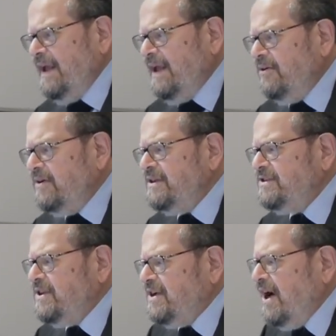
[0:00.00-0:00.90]
Here
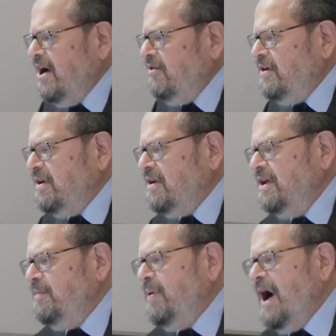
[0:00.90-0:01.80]
is the
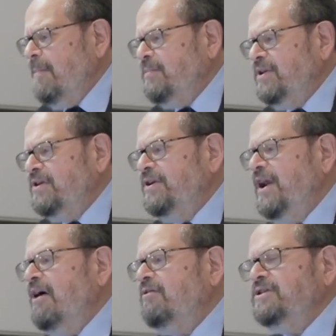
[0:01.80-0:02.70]
currently popular
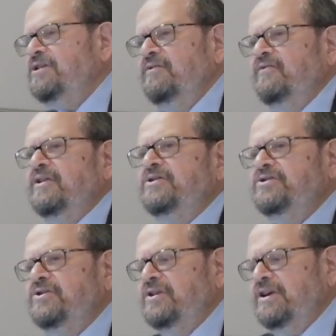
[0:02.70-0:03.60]
narrative
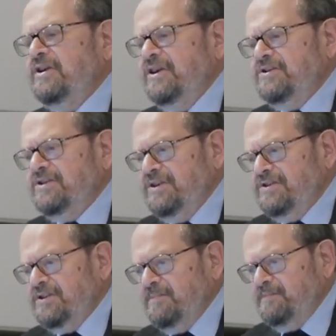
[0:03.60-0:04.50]
concerning this
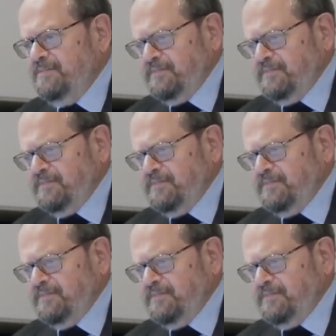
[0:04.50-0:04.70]
system.